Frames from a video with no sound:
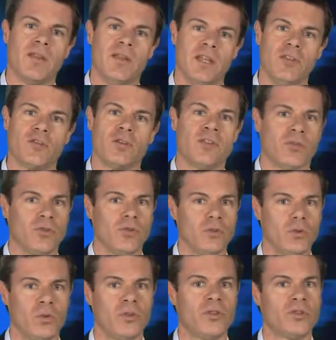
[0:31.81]
These are different
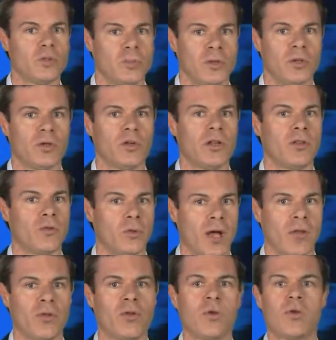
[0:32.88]
tools that you'll be learning
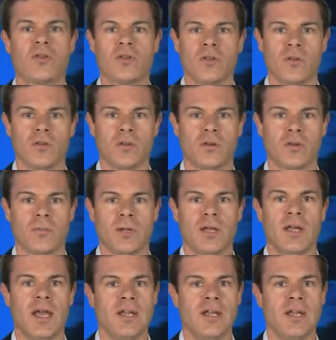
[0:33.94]
throughout the course of the term,